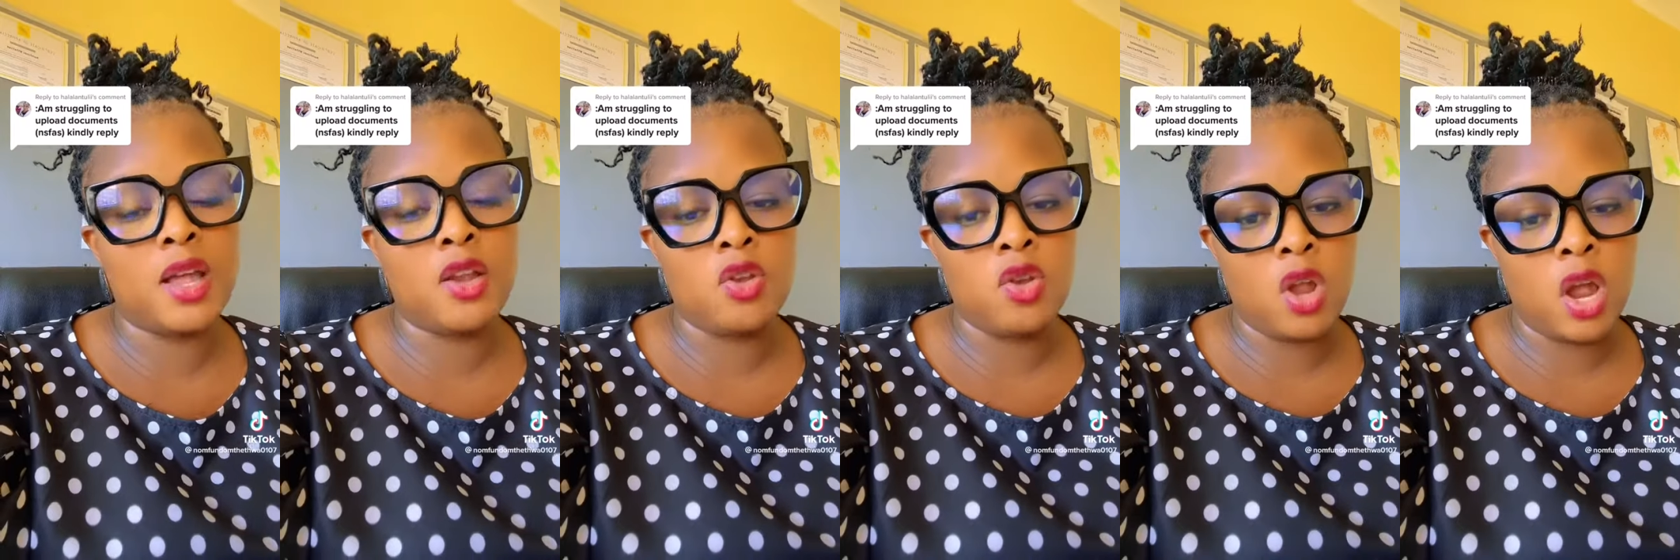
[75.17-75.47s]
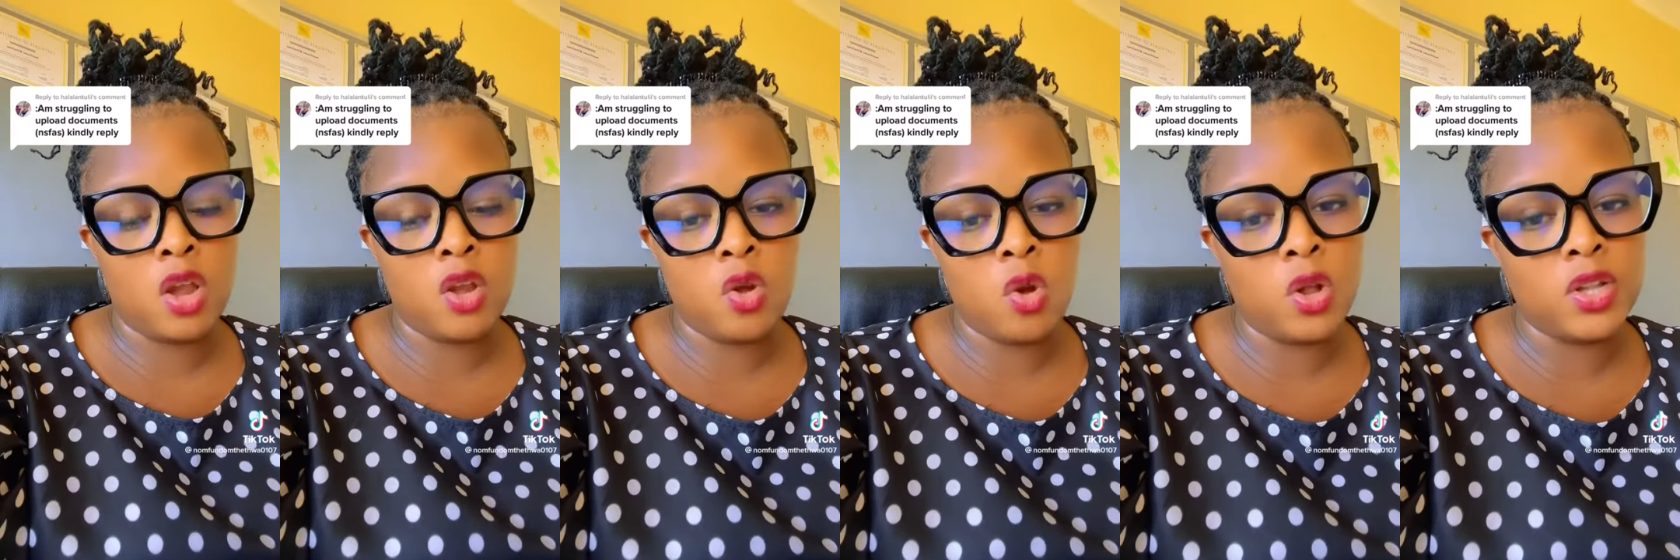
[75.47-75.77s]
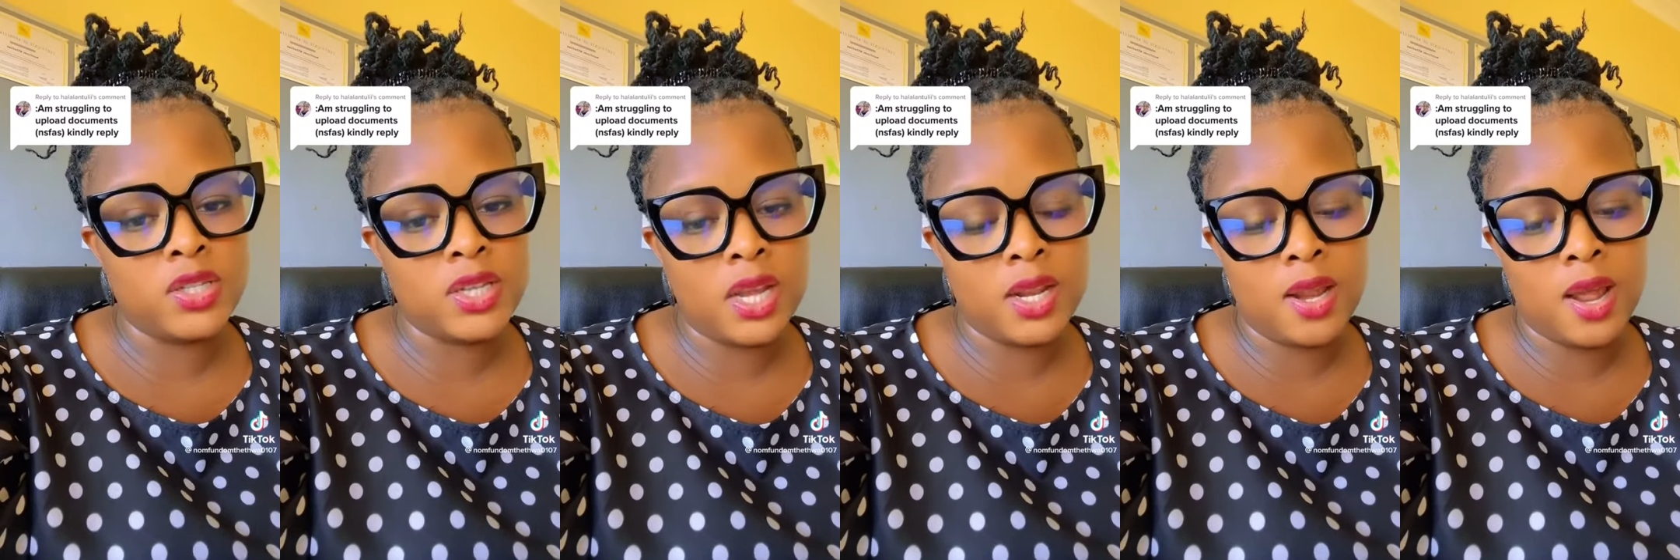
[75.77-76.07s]
and
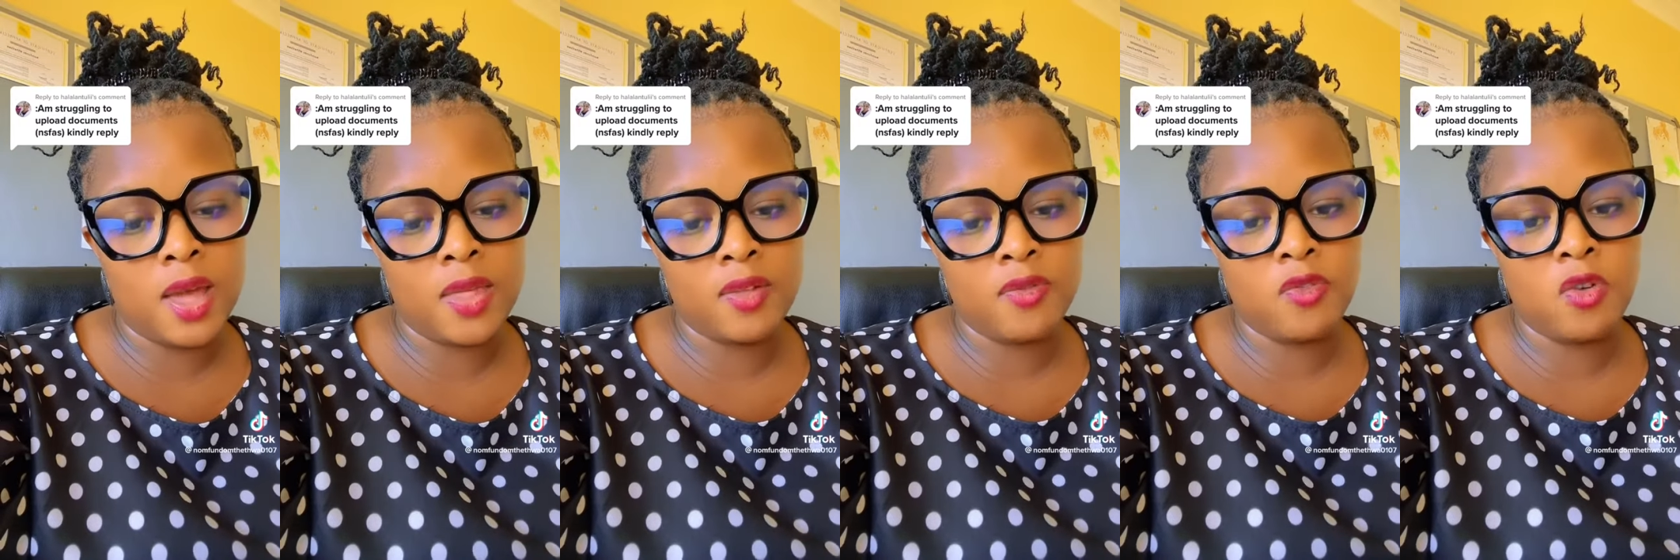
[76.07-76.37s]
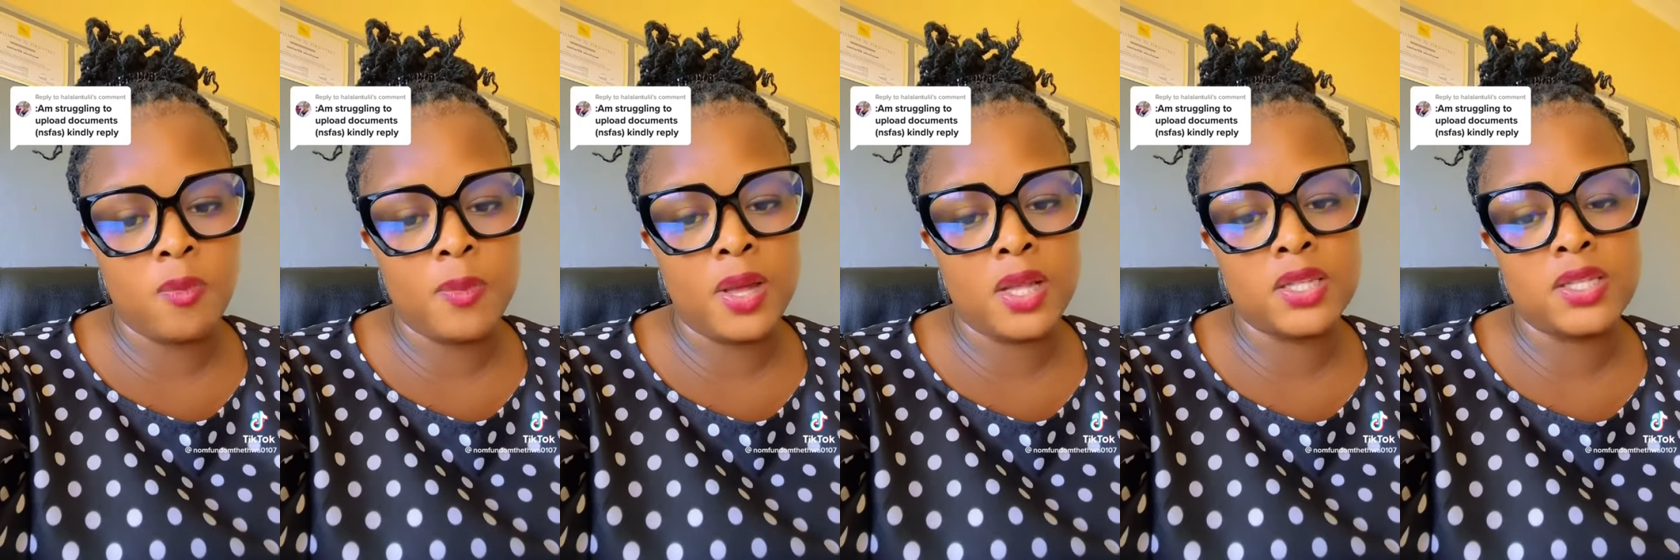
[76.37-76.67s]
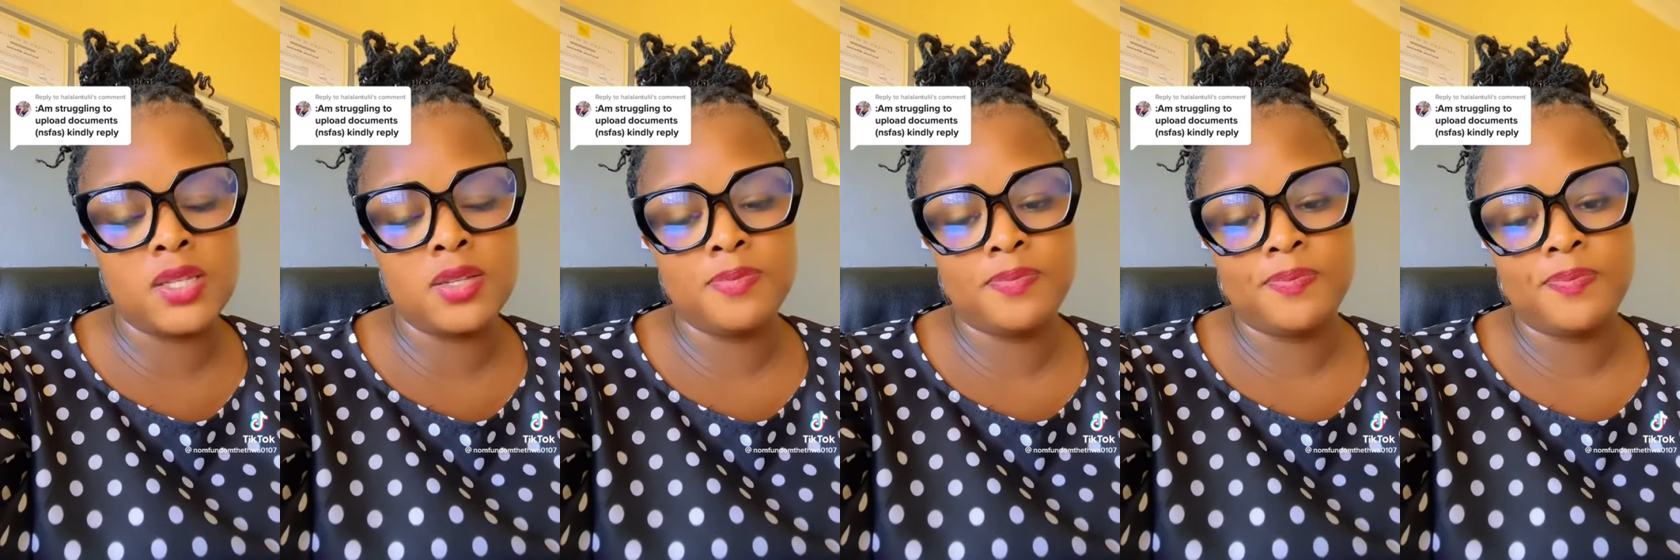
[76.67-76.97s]
not any other
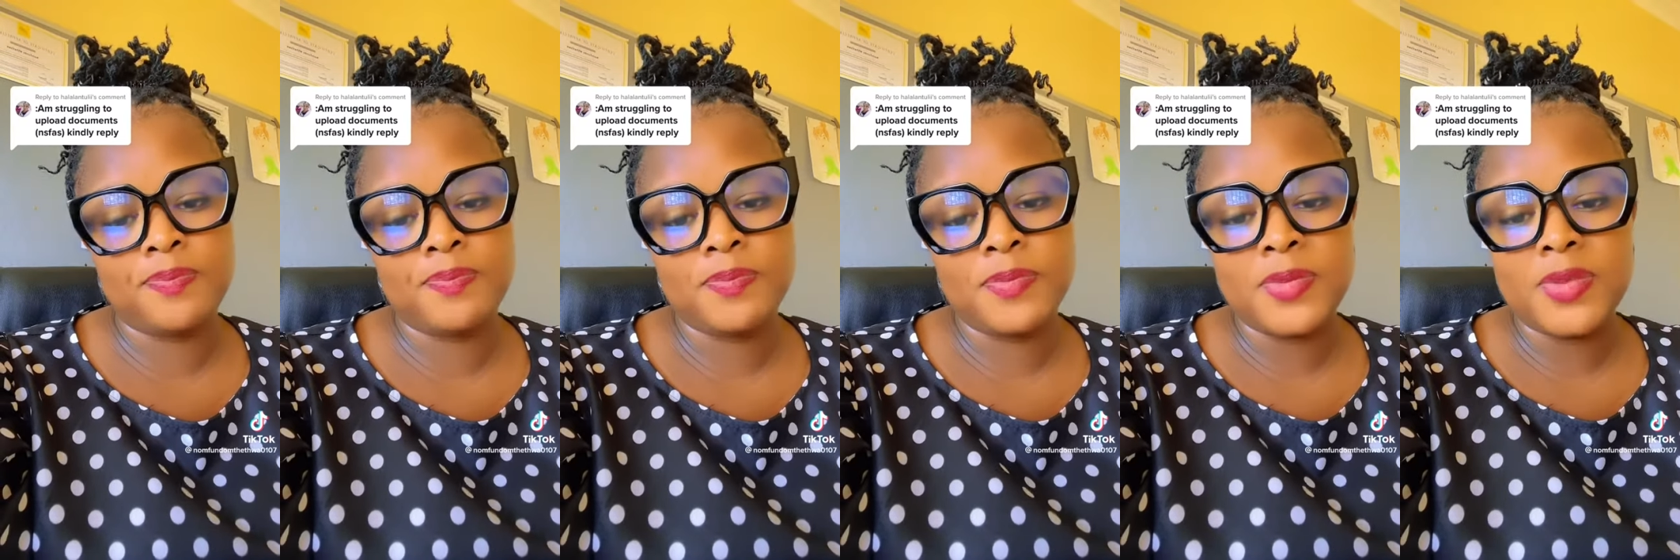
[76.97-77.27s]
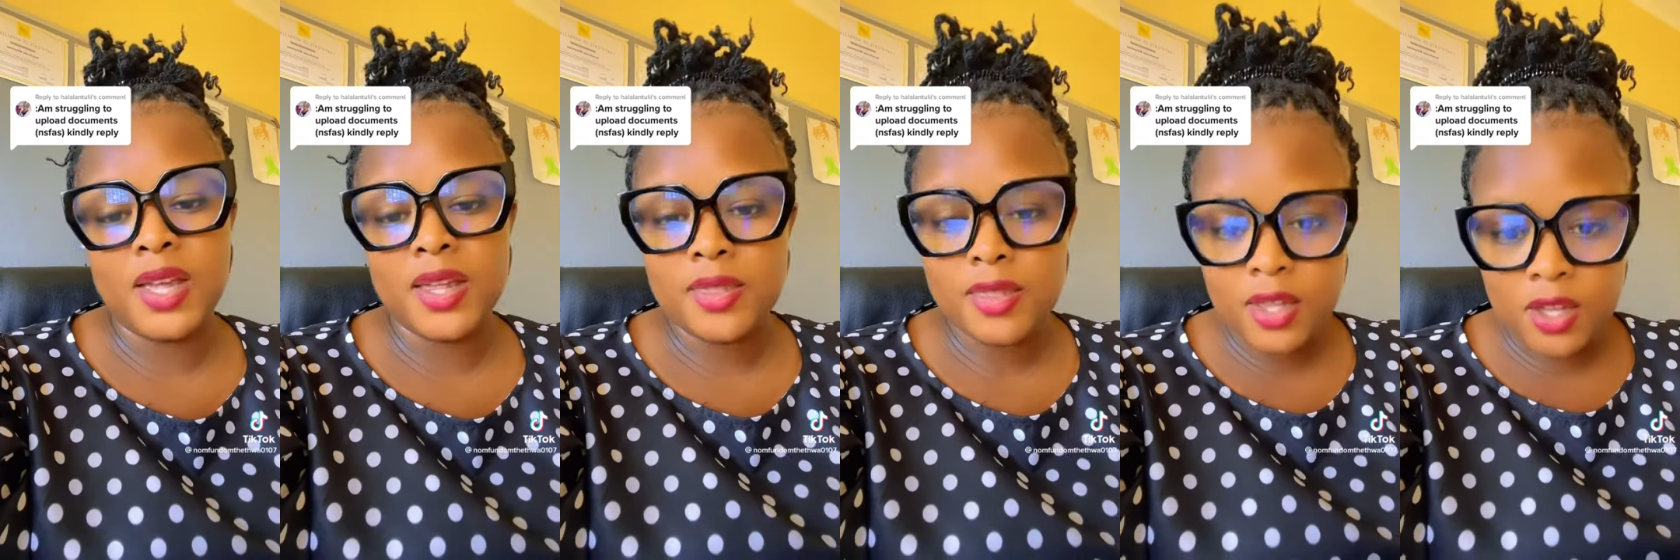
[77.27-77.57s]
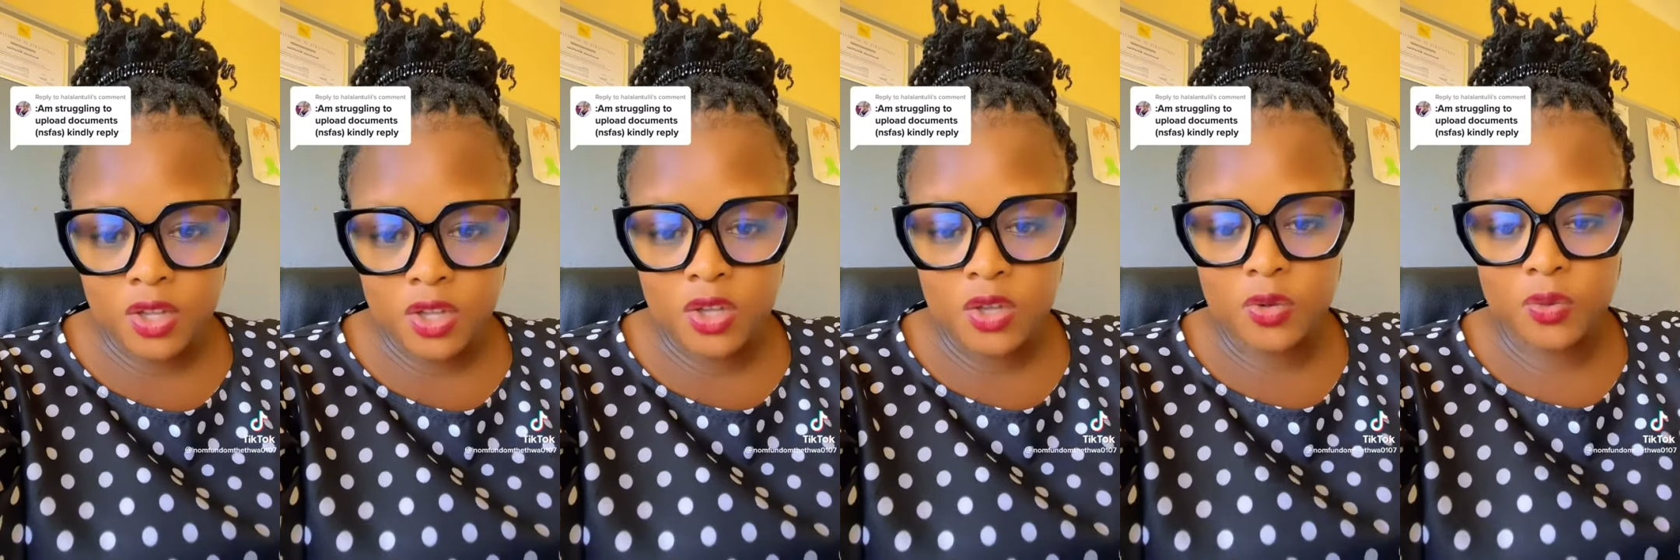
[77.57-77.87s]
format.
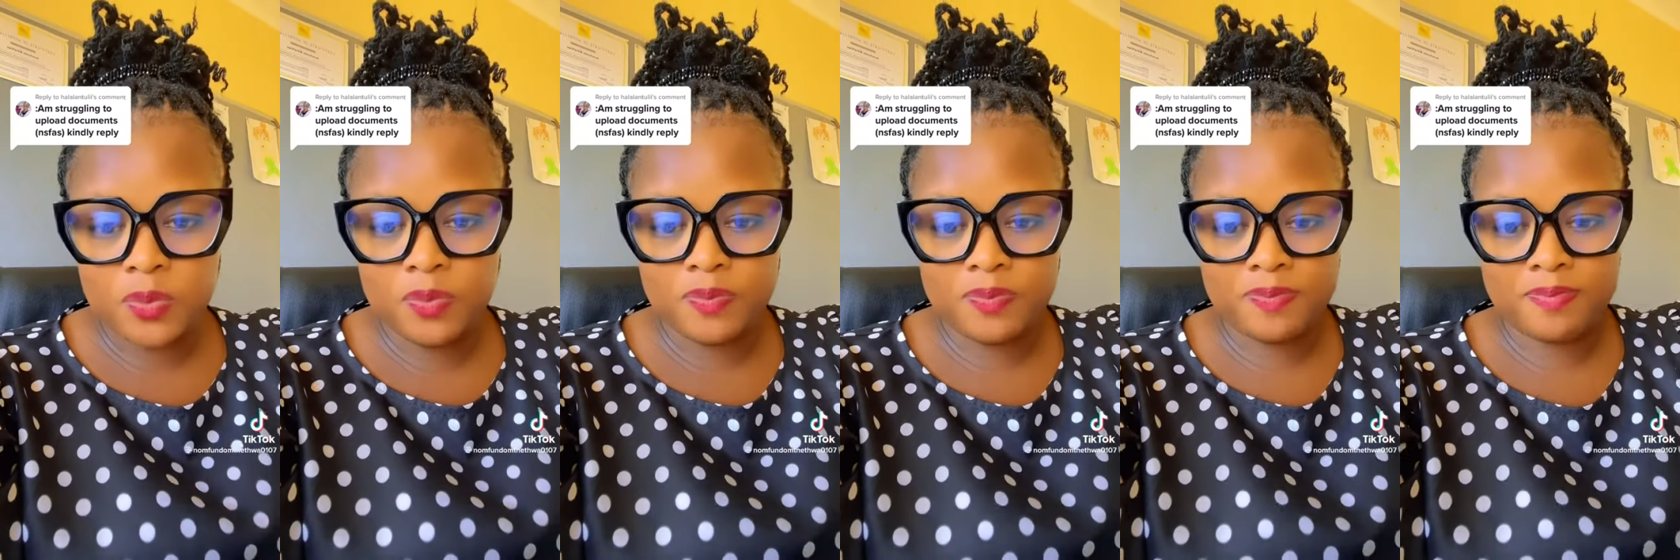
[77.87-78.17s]
Thank you.